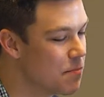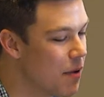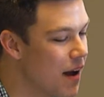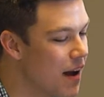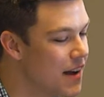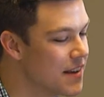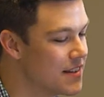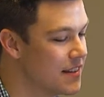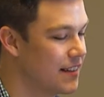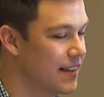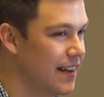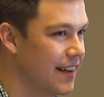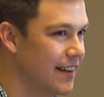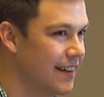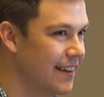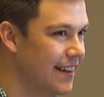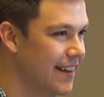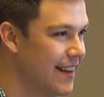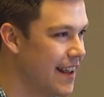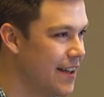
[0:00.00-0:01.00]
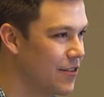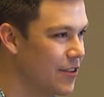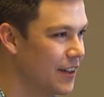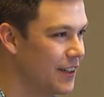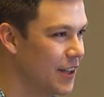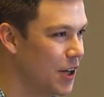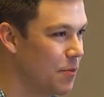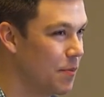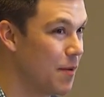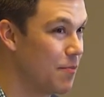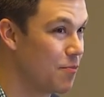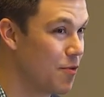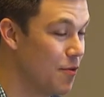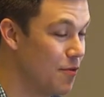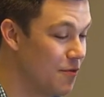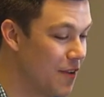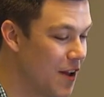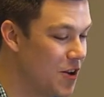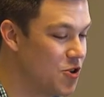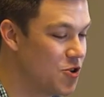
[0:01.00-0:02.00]
puzzling and even a little bit
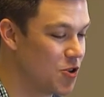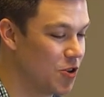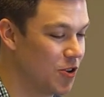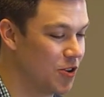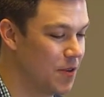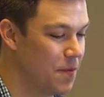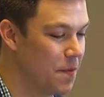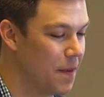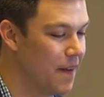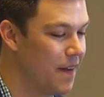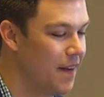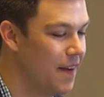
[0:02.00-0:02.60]
provincial.